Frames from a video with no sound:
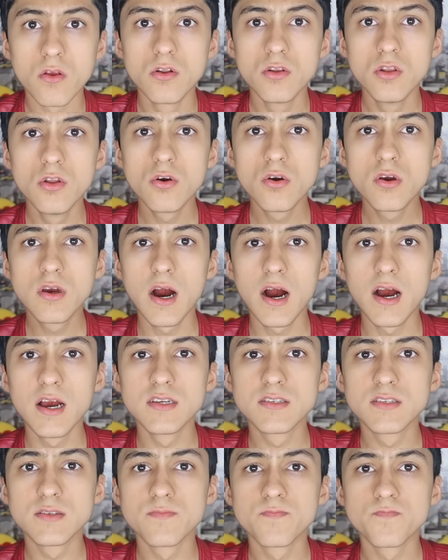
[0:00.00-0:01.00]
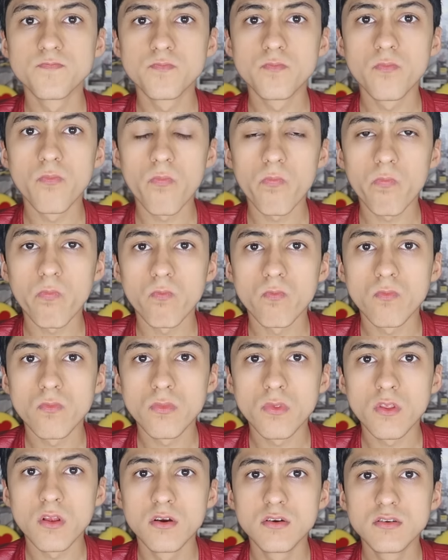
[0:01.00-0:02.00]
Look, guys.
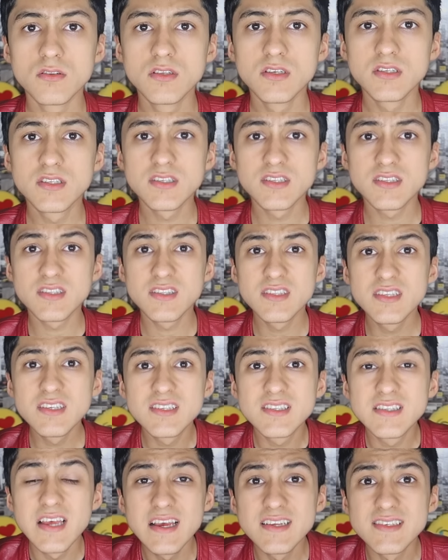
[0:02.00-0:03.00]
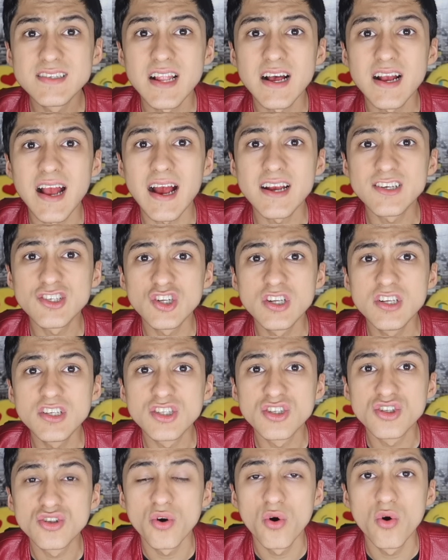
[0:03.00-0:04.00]
This tastes like
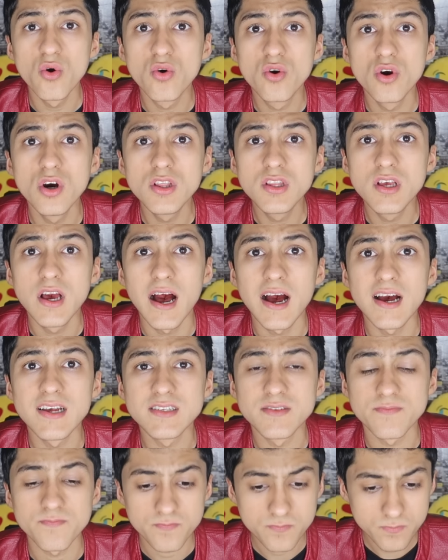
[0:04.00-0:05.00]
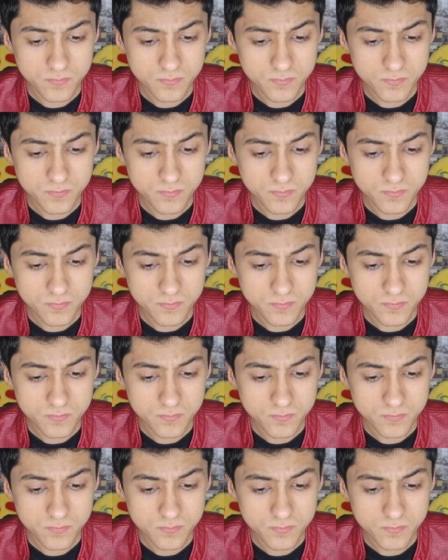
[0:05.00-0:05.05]
actually so good, guys.